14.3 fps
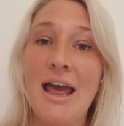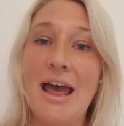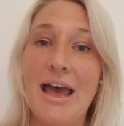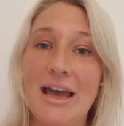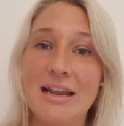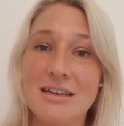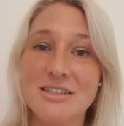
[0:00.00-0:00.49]

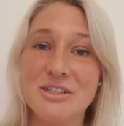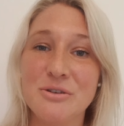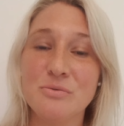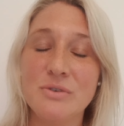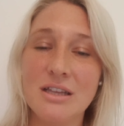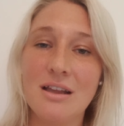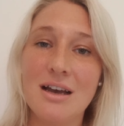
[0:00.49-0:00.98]
And,
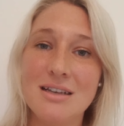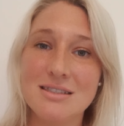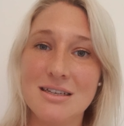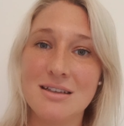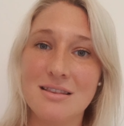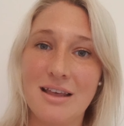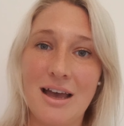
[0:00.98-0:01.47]

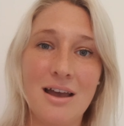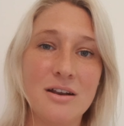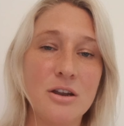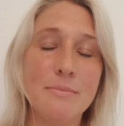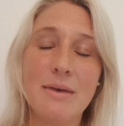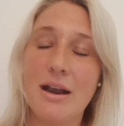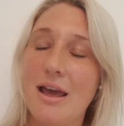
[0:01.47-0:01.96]
realizing that
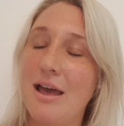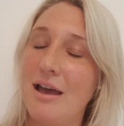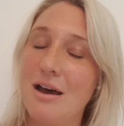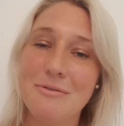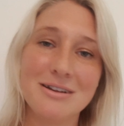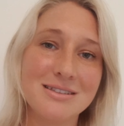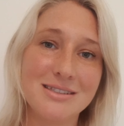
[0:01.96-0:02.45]
no matter
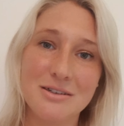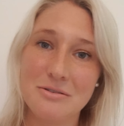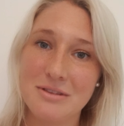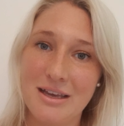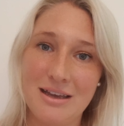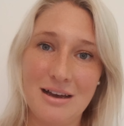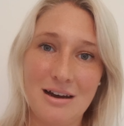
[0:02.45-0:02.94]
how unsettled
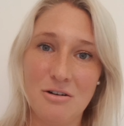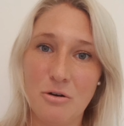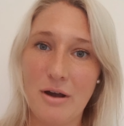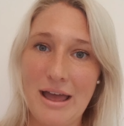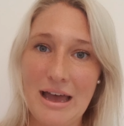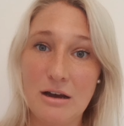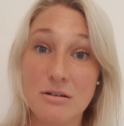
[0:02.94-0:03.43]
they are or
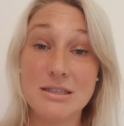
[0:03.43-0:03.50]
how